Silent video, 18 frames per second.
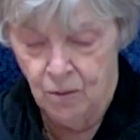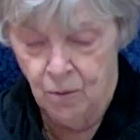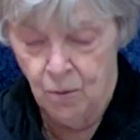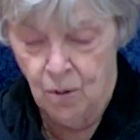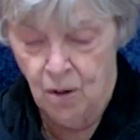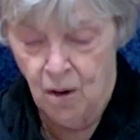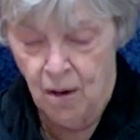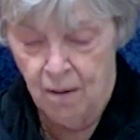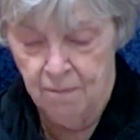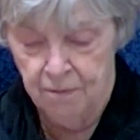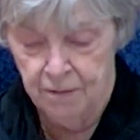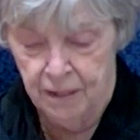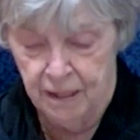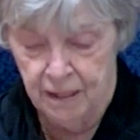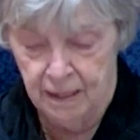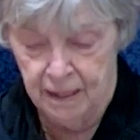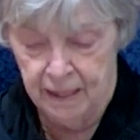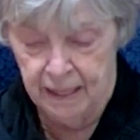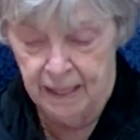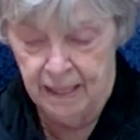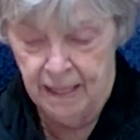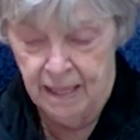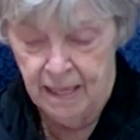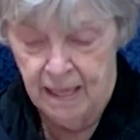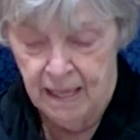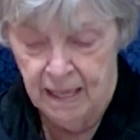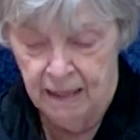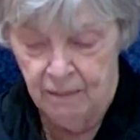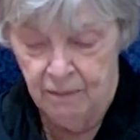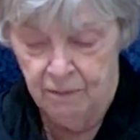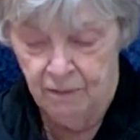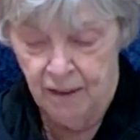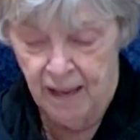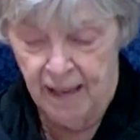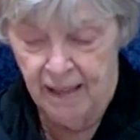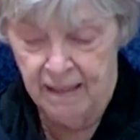confidently, in
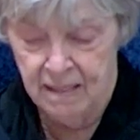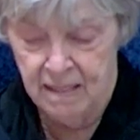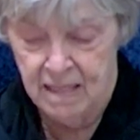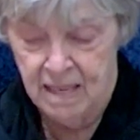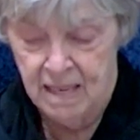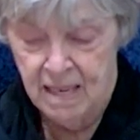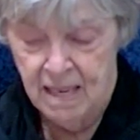fact,